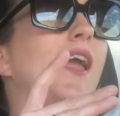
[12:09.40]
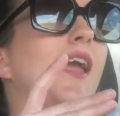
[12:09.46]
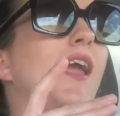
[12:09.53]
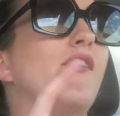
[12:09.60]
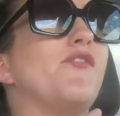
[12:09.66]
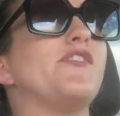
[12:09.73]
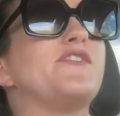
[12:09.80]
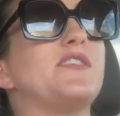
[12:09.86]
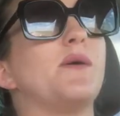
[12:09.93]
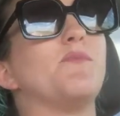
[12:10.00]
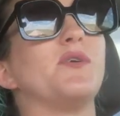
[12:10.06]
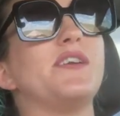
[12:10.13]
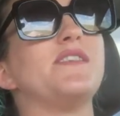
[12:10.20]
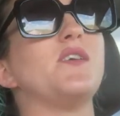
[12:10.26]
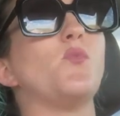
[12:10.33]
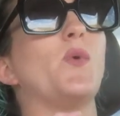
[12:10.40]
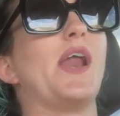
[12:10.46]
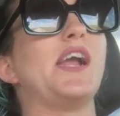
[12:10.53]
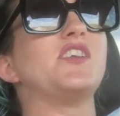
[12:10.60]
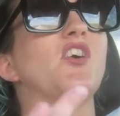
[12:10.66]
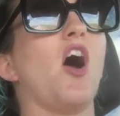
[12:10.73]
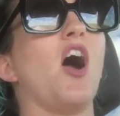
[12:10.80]
And for some reason, when
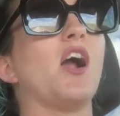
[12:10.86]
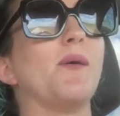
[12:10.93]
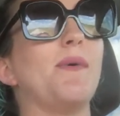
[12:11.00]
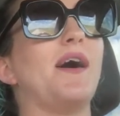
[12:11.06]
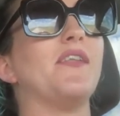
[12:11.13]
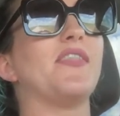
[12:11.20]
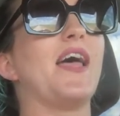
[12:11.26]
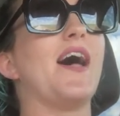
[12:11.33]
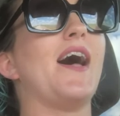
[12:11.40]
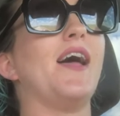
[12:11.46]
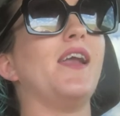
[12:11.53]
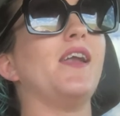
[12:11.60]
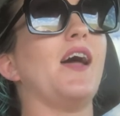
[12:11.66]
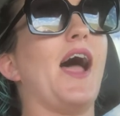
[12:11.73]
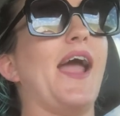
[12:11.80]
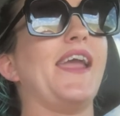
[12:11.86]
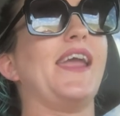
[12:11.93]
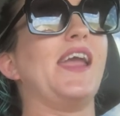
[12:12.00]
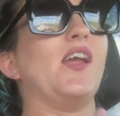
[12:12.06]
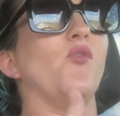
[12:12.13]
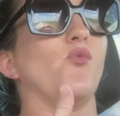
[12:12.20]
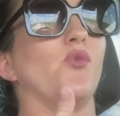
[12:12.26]
I talk about that, I
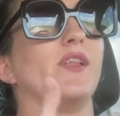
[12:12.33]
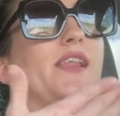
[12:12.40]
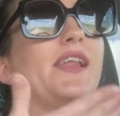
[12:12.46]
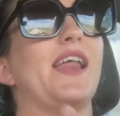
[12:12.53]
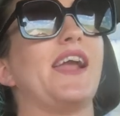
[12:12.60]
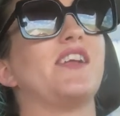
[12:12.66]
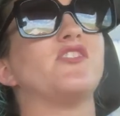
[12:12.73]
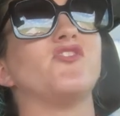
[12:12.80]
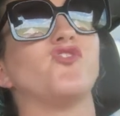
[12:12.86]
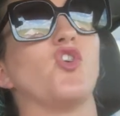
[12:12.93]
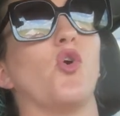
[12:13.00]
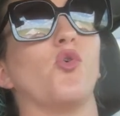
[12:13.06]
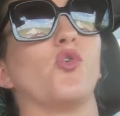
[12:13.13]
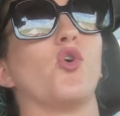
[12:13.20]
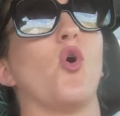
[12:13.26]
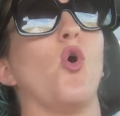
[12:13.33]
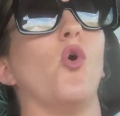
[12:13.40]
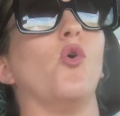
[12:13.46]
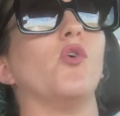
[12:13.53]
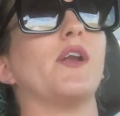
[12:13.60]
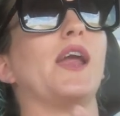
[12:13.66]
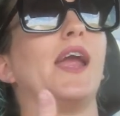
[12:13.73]
get really like stone
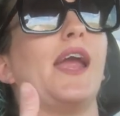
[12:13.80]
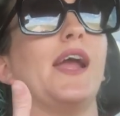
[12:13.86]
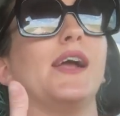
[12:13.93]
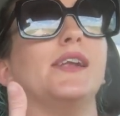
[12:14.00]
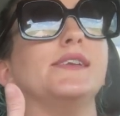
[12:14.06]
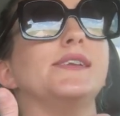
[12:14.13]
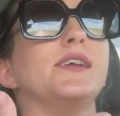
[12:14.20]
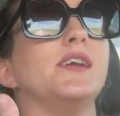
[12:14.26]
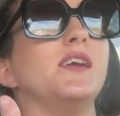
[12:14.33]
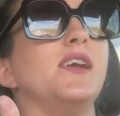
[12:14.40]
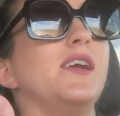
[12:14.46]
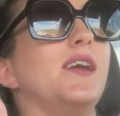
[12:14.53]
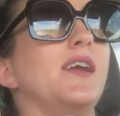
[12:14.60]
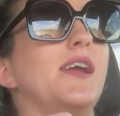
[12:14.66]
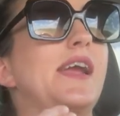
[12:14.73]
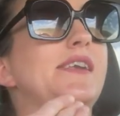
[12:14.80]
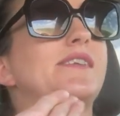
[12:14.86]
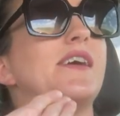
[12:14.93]
cold and it